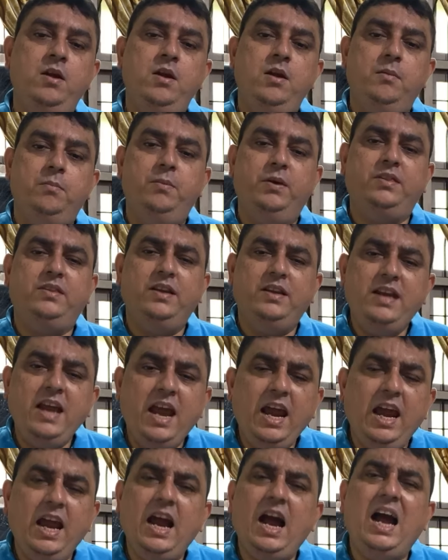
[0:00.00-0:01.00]
But the
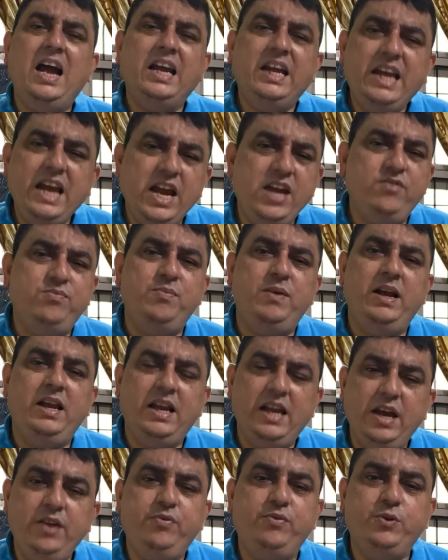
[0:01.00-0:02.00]
day I gave my
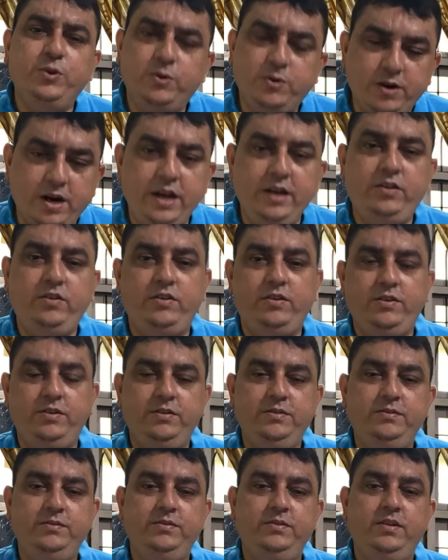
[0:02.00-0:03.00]
life to Christ,
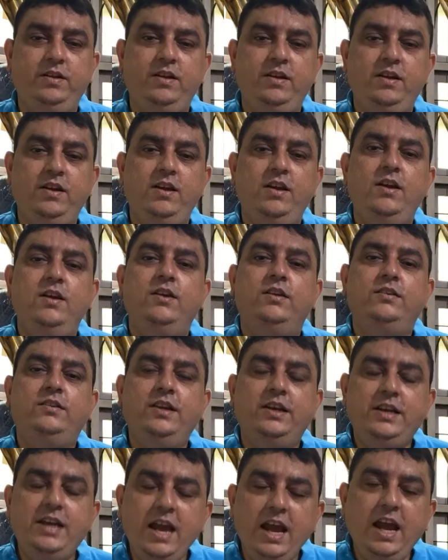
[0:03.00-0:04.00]
the
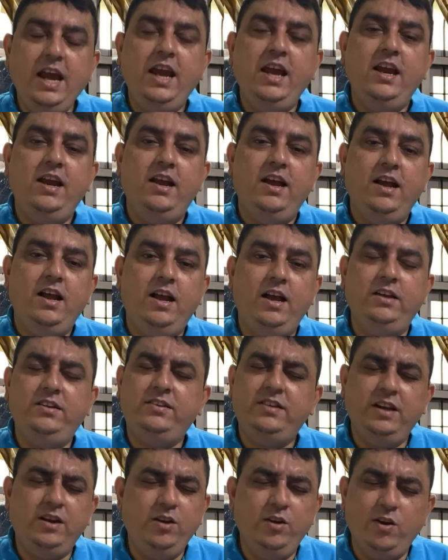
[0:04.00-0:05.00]
day I
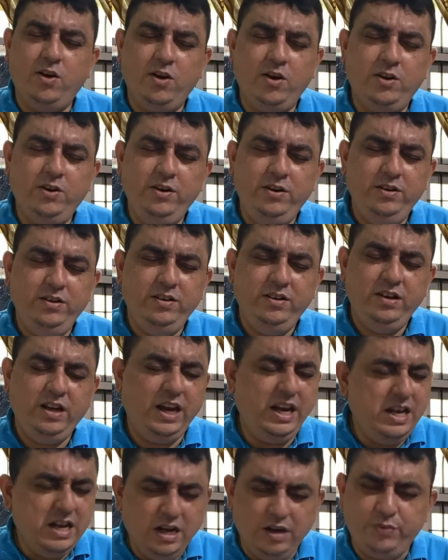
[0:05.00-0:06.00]
said, Lord,
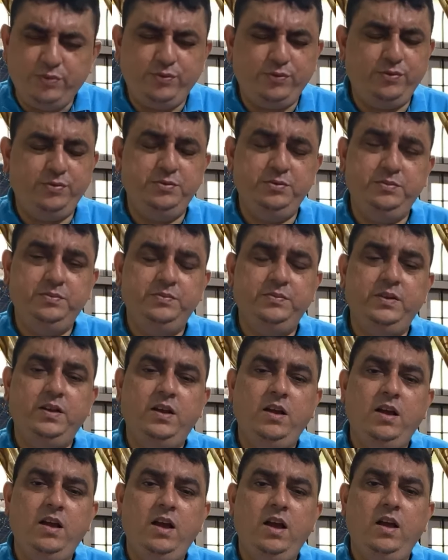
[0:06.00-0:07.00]
enough.
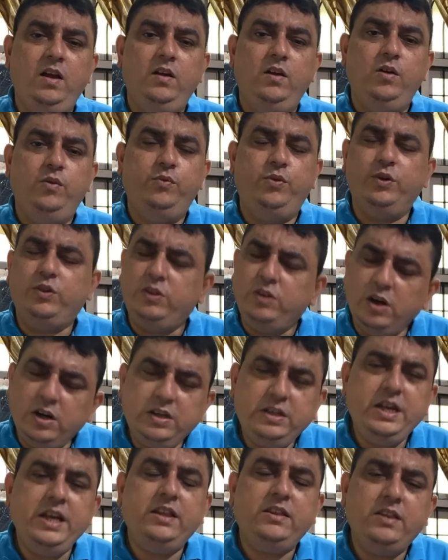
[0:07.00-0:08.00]
For
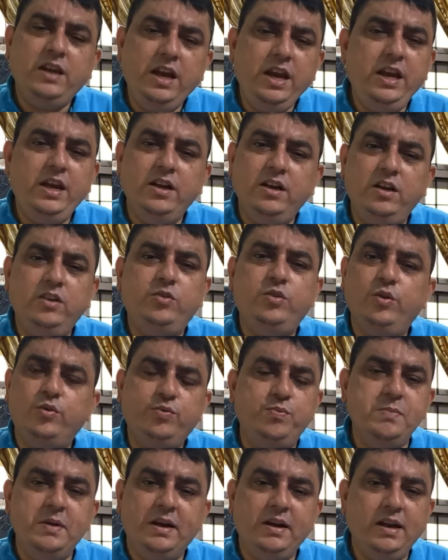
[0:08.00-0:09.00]
33 years of
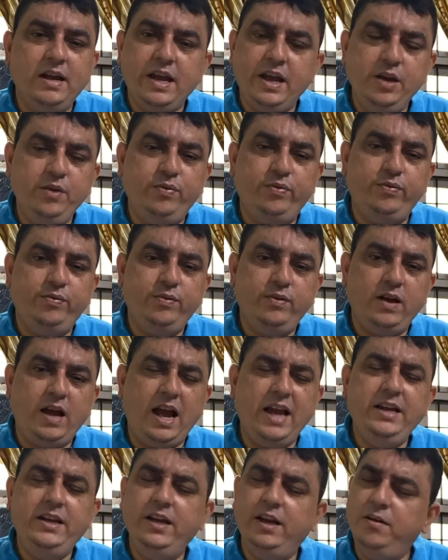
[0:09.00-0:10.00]
my life,
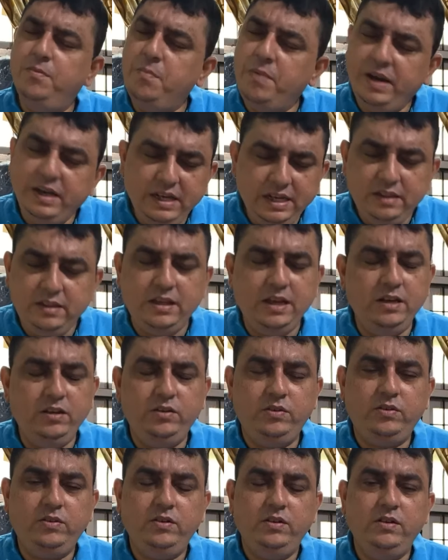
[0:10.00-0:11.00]
I did many
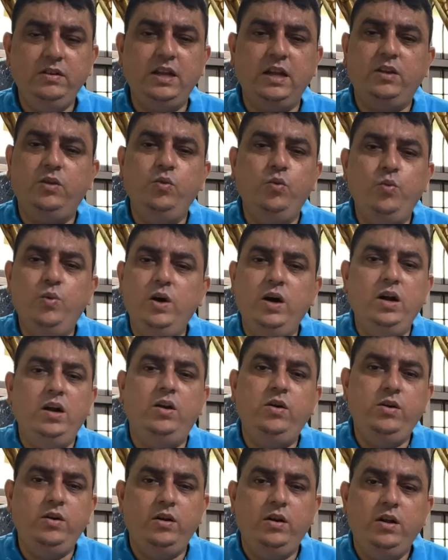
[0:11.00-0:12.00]
things that the
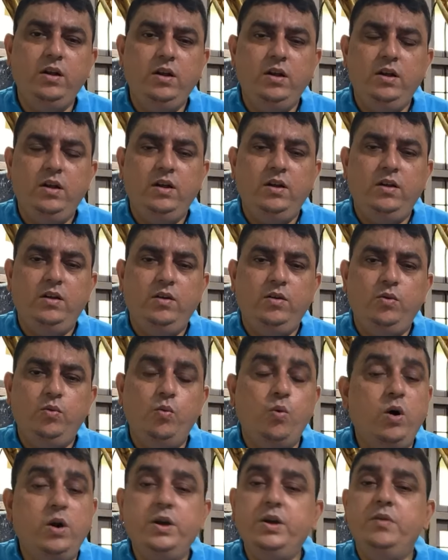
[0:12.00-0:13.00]
world
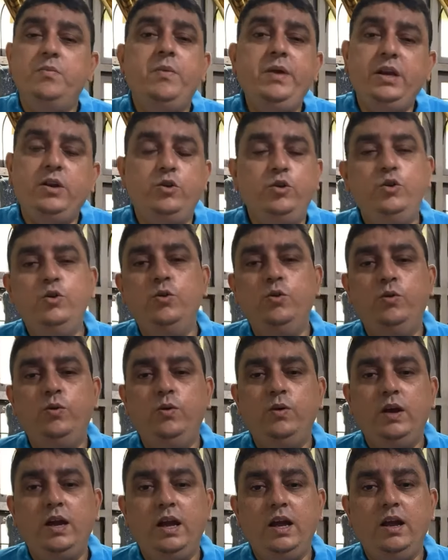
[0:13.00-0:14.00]
wanted me to do,
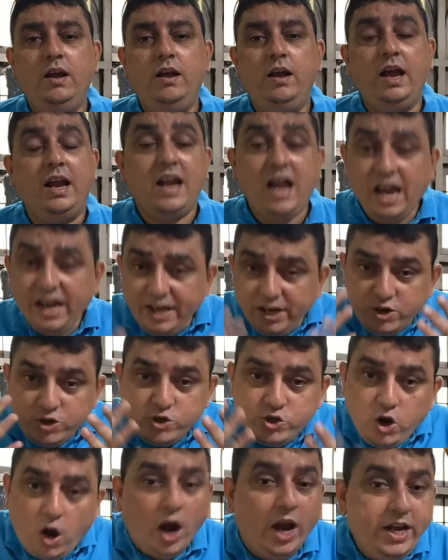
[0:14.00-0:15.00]
and I
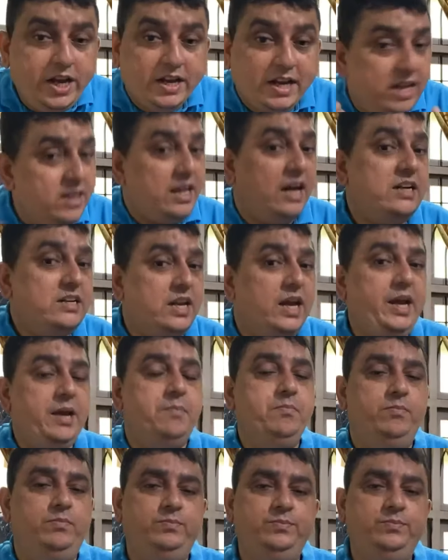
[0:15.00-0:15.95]
enjoyed it at that time.